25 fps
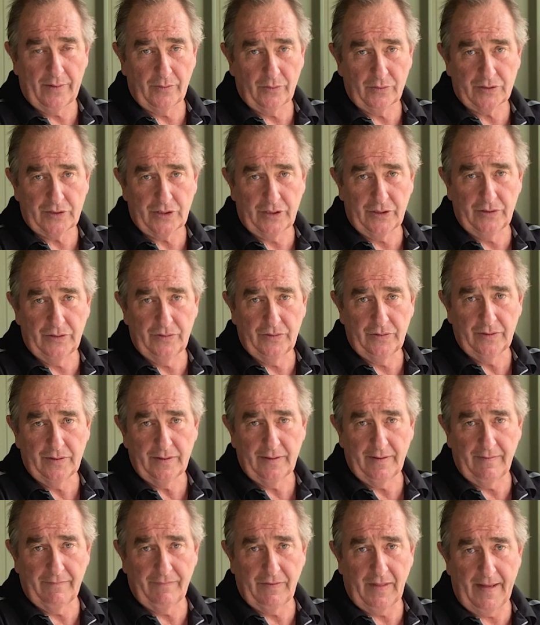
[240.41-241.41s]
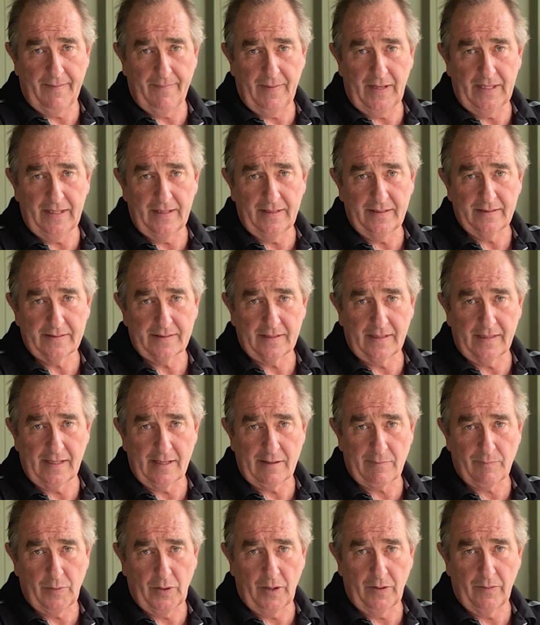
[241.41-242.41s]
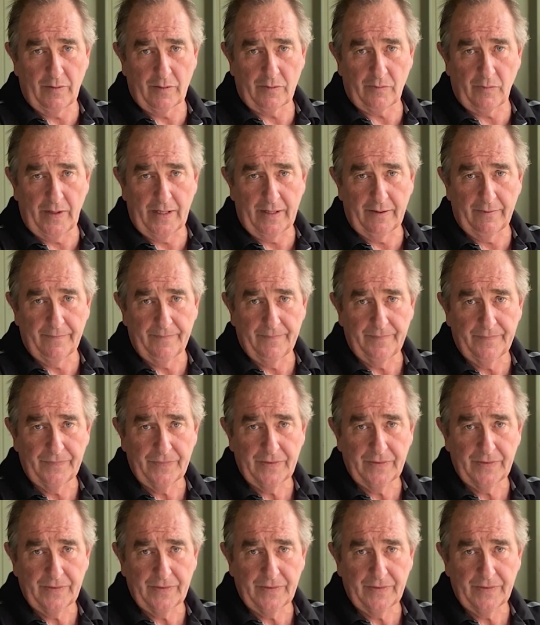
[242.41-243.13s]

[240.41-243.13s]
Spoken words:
or 2 of them into this brew as well.